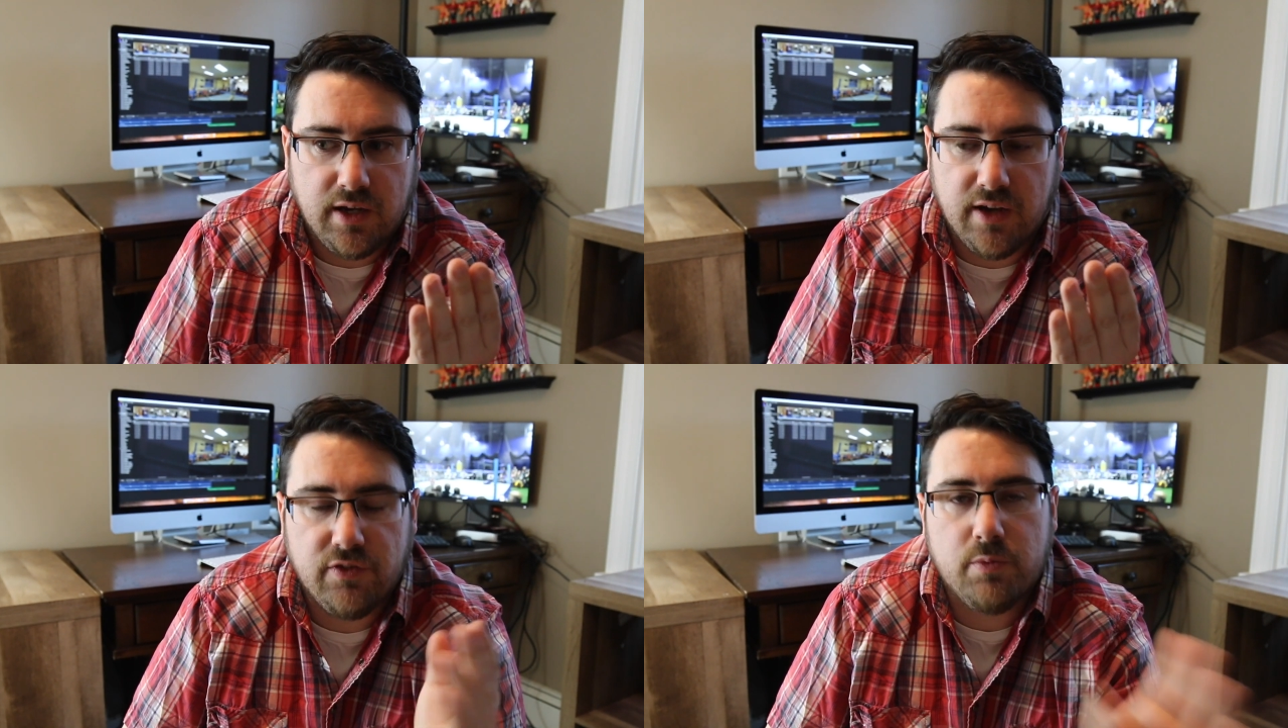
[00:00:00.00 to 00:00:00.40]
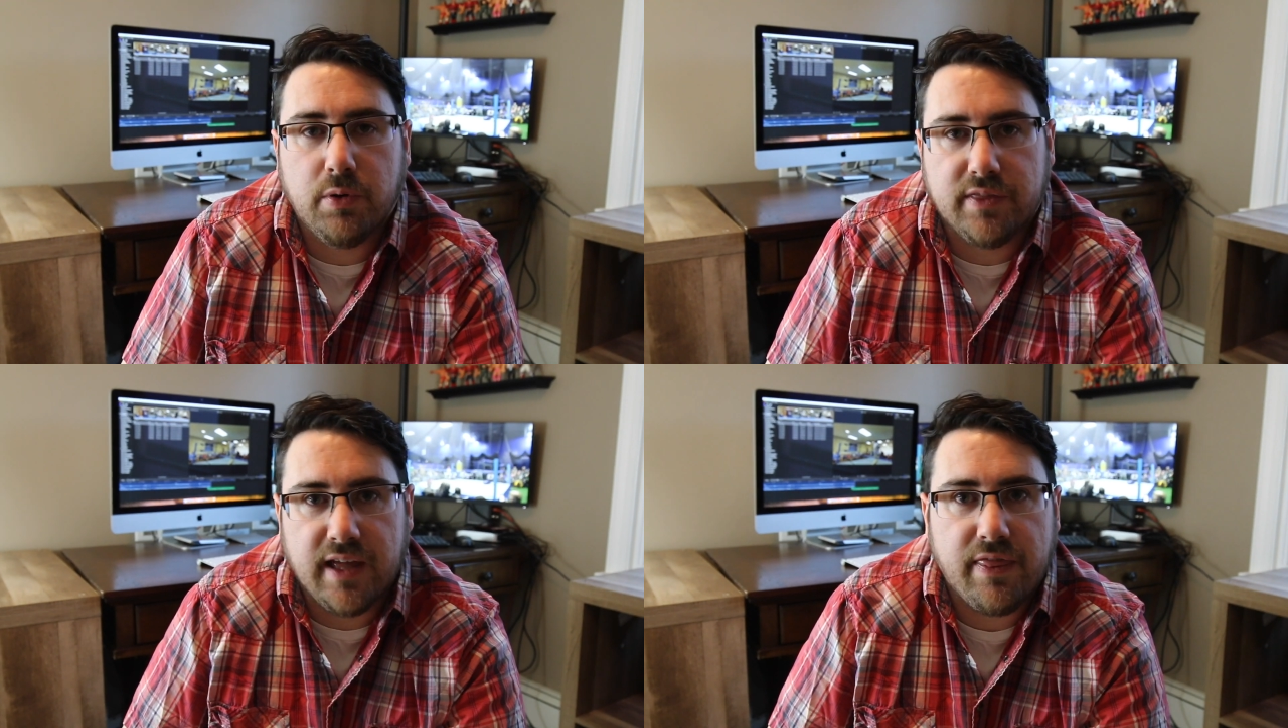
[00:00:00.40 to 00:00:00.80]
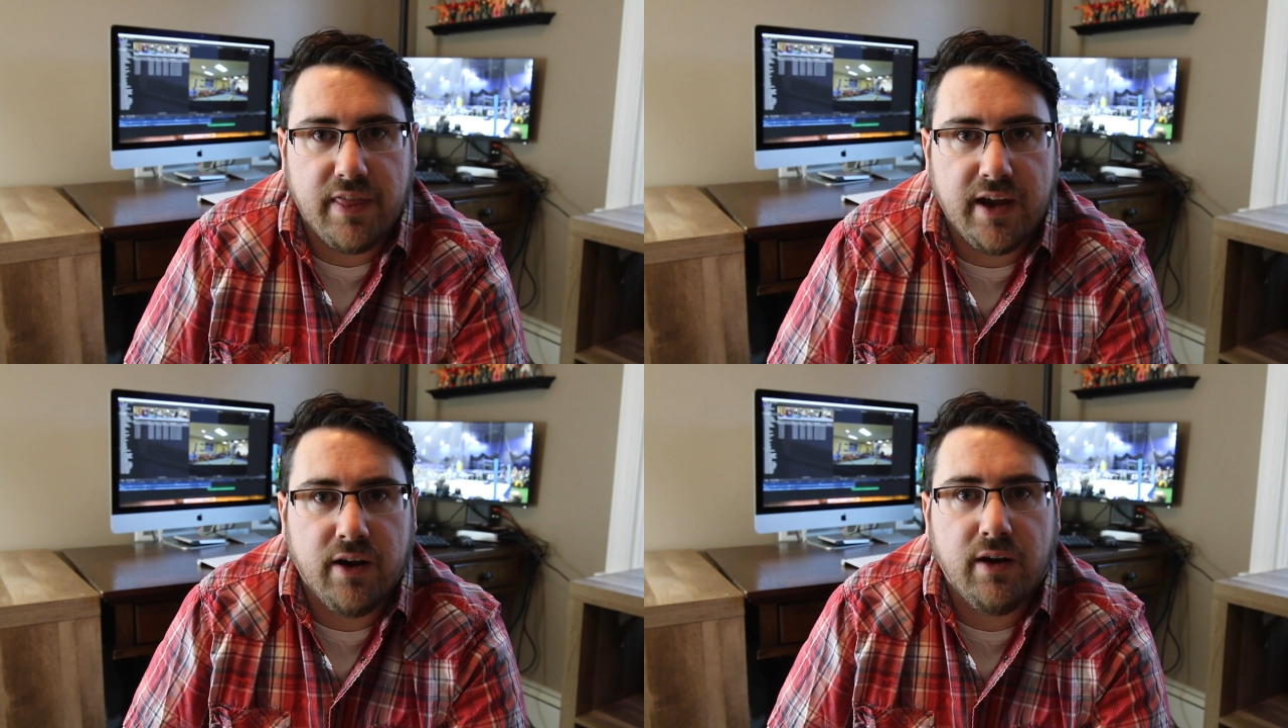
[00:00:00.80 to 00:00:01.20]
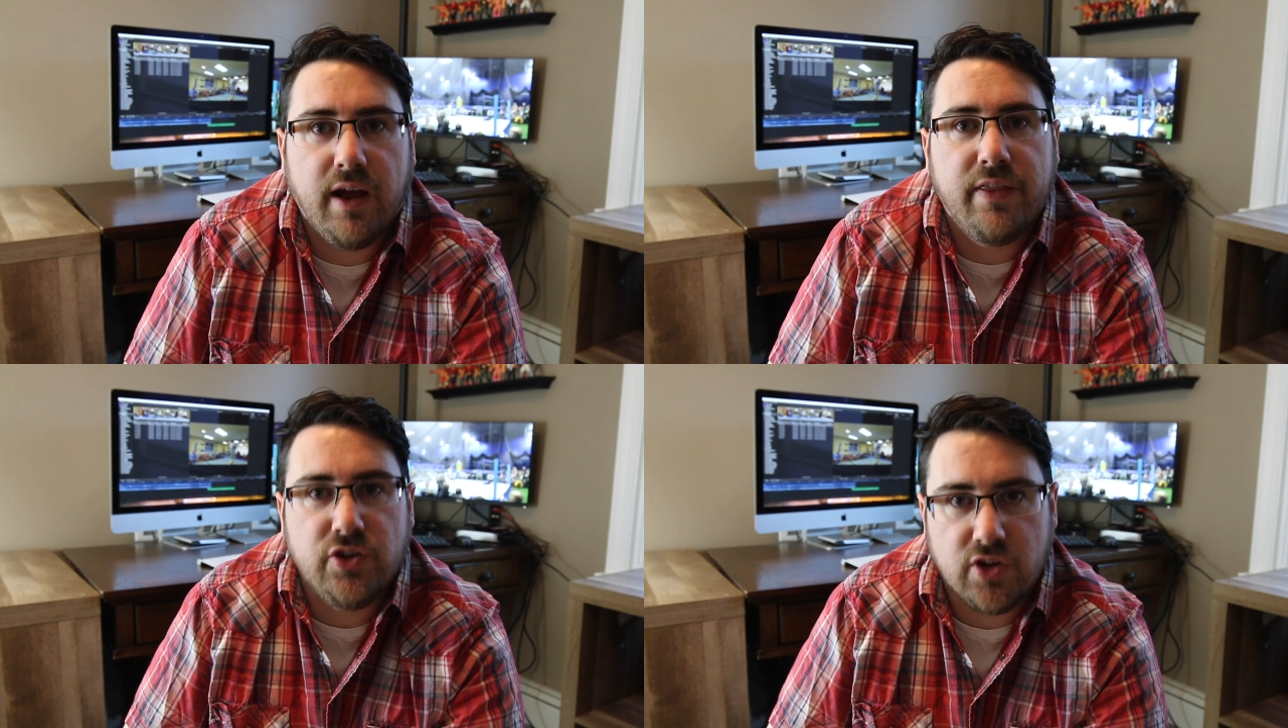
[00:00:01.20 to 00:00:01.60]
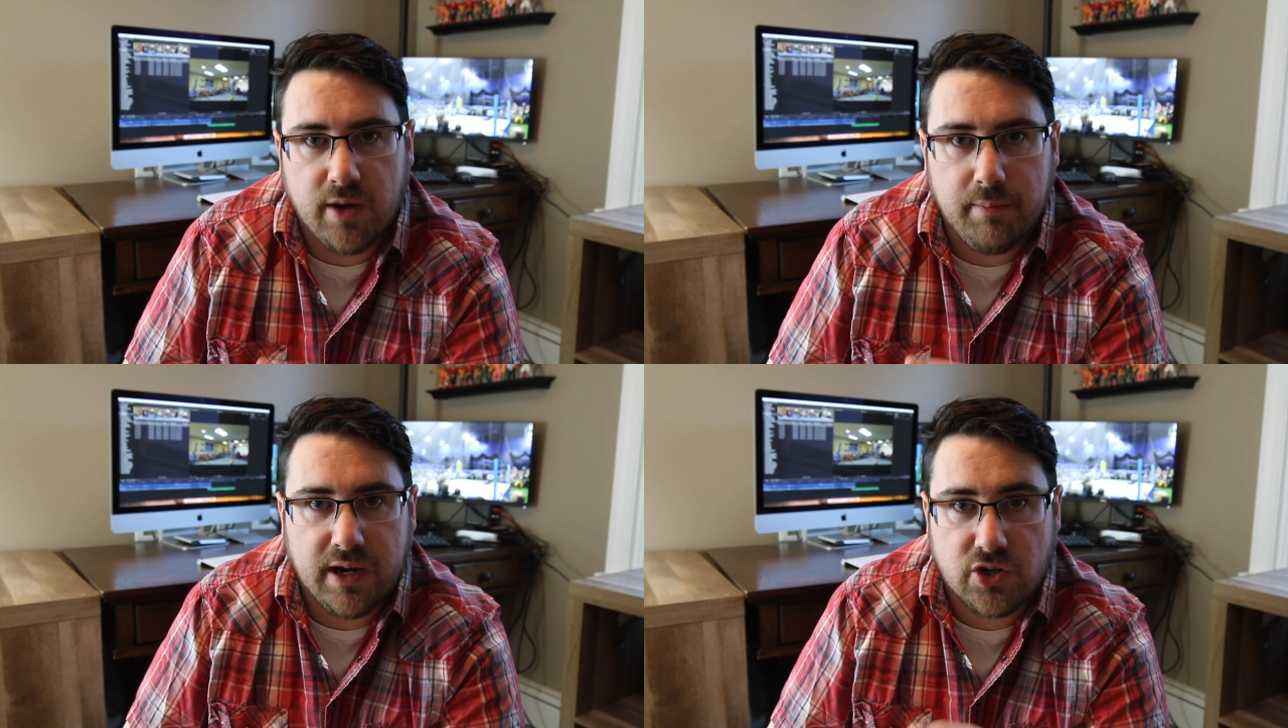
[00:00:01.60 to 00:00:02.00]
if you put that there and then you
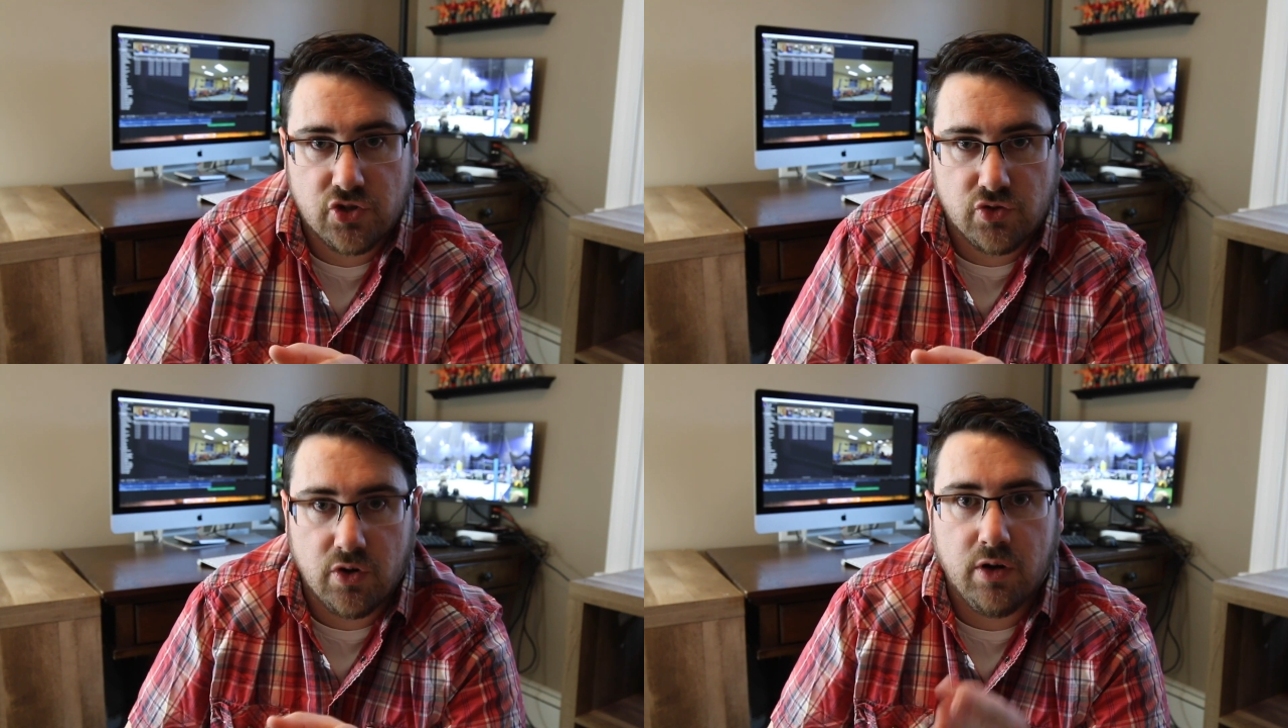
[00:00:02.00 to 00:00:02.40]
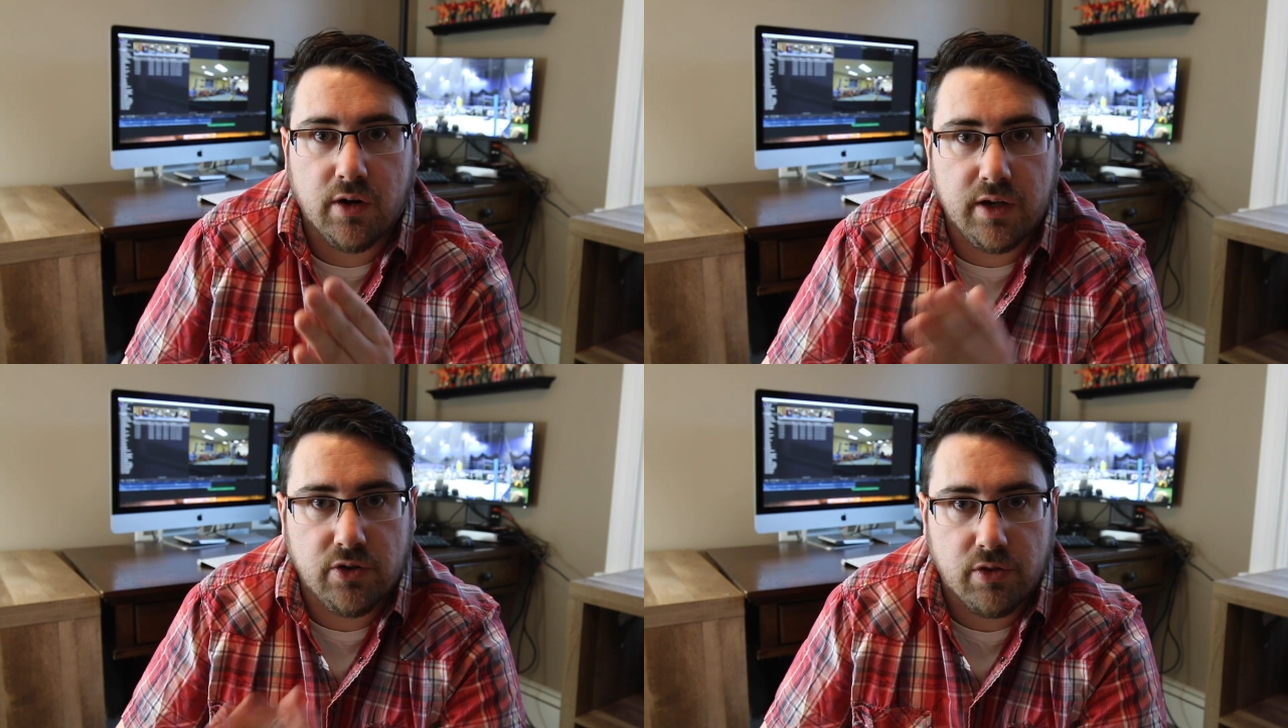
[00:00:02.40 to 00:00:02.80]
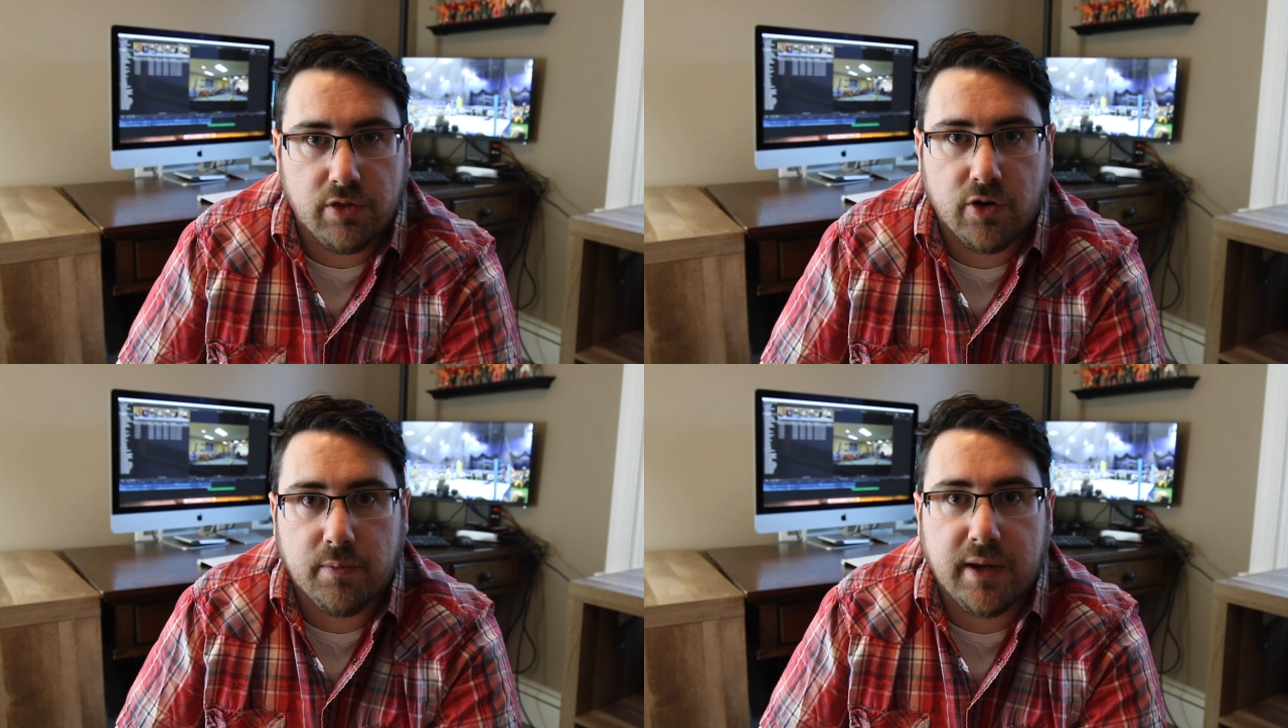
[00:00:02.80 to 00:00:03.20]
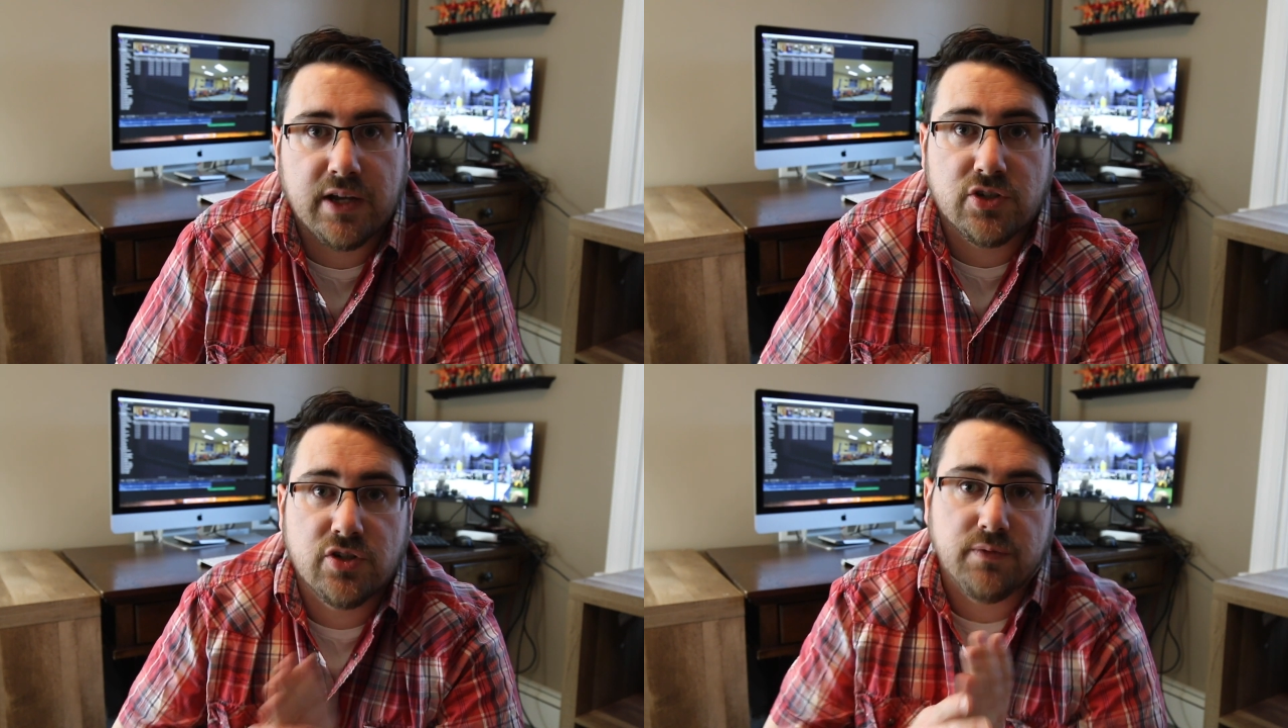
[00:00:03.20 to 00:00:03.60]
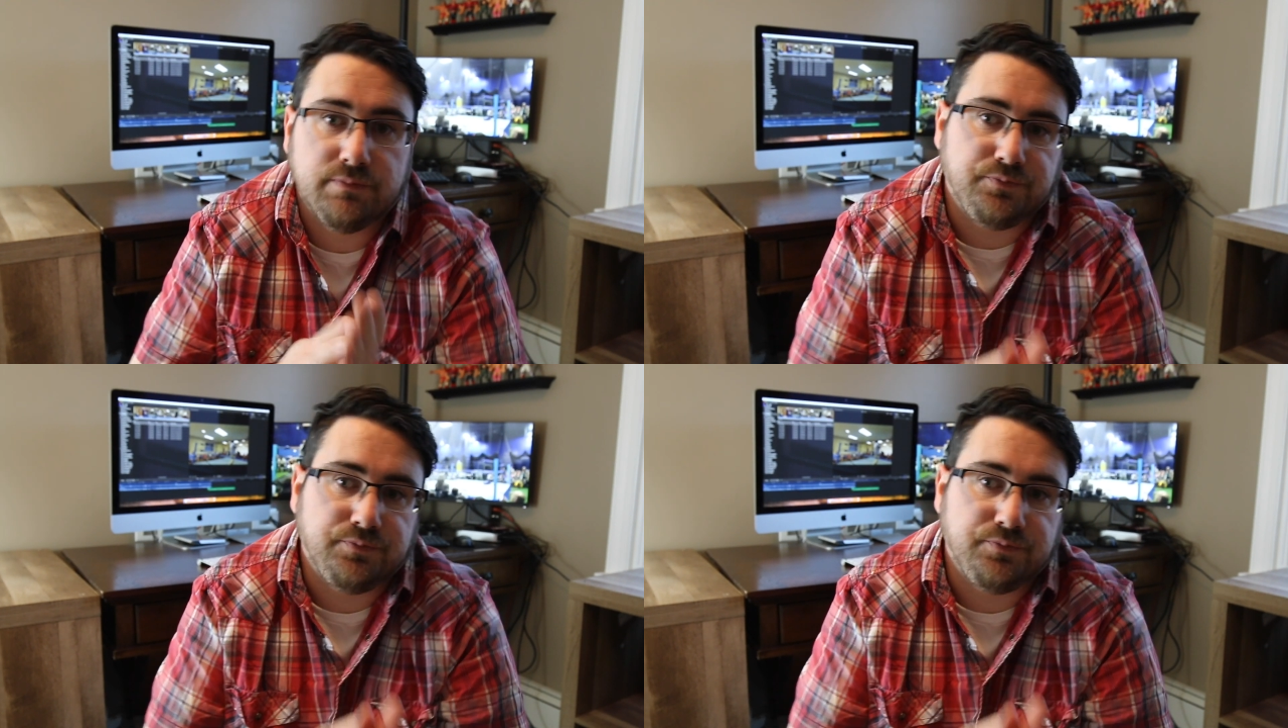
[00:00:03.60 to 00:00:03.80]
come back strong in your third match.